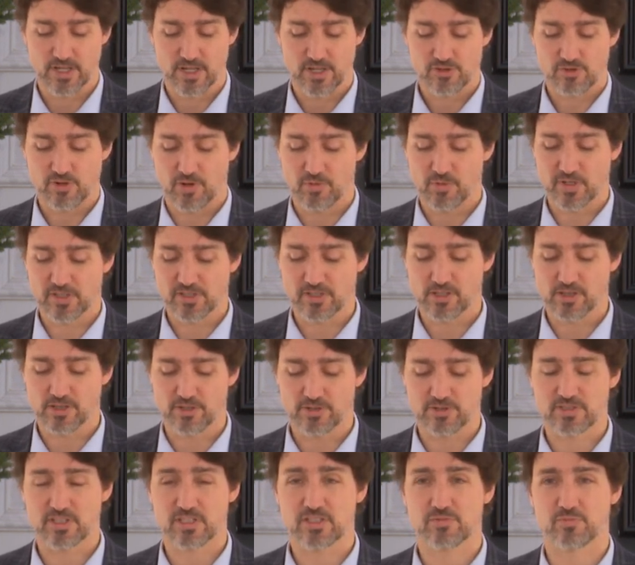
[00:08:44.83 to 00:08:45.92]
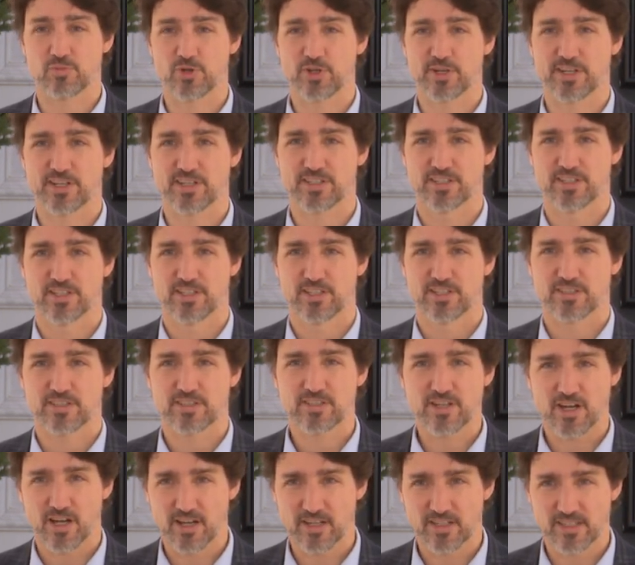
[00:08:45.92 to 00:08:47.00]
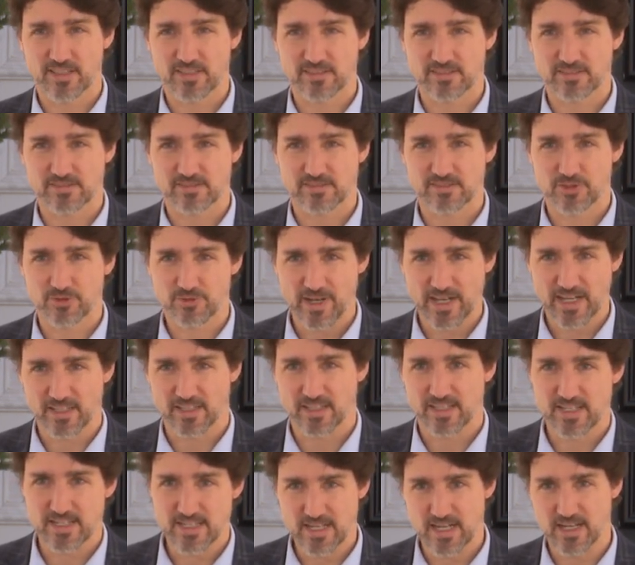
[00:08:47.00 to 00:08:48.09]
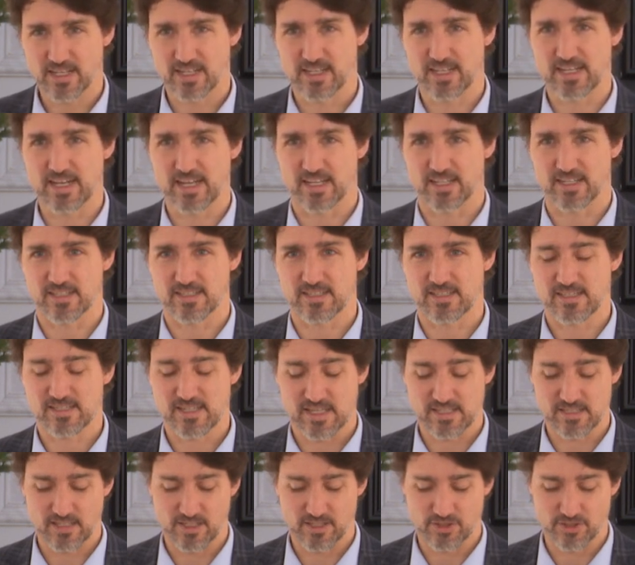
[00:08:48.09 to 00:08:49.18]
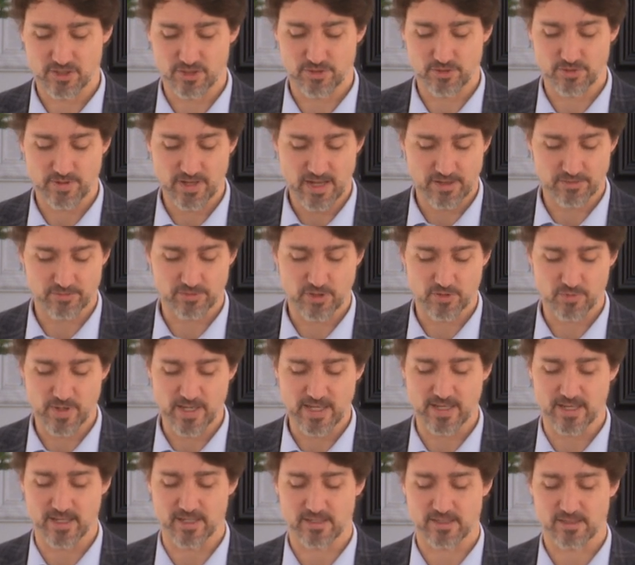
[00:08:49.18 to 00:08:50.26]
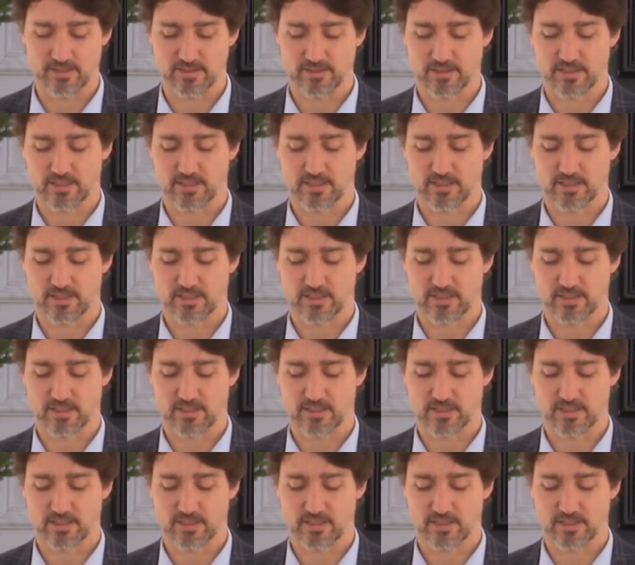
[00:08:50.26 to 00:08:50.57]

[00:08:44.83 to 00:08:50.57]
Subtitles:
so I want to close this morning to talking directly to young Canadians, as I do every weekend.